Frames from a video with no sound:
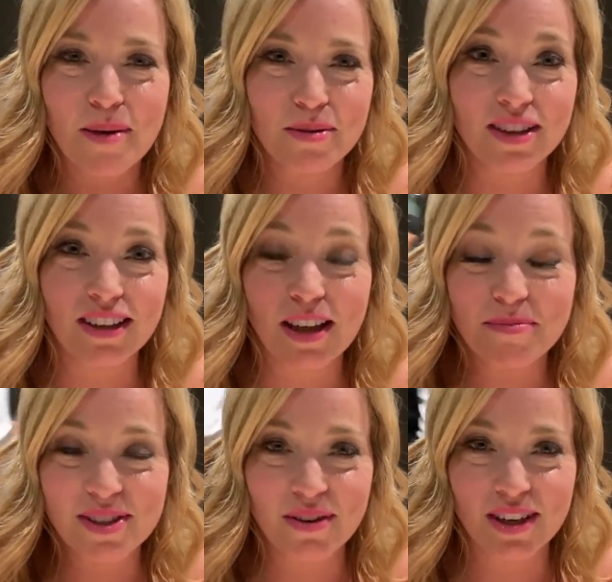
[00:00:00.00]
but the
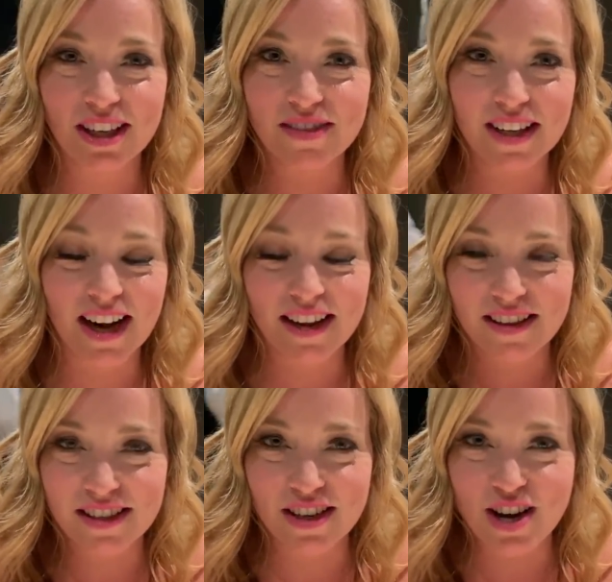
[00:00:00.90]
club soda gives it kind of
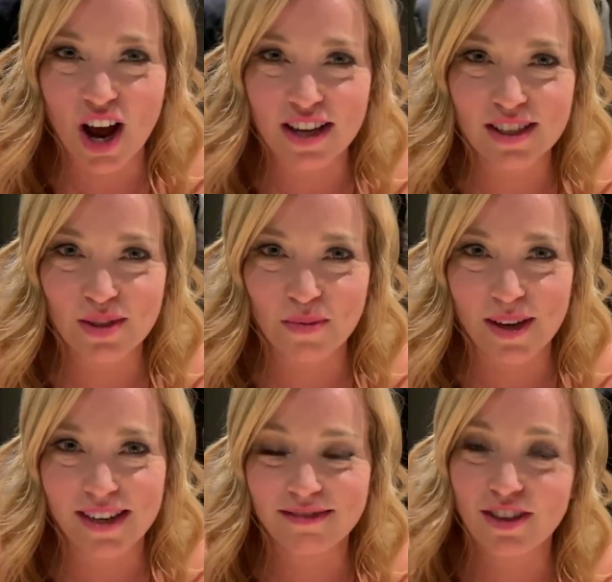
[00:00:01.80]
this not
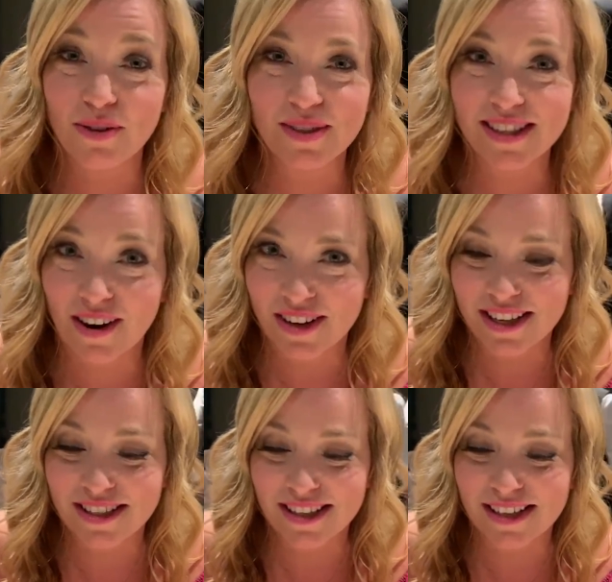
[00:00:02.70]
sweet, goes down
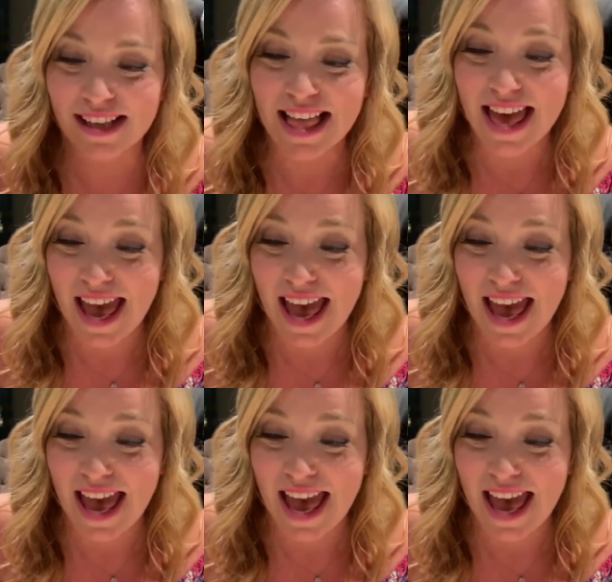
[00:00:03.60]
easy,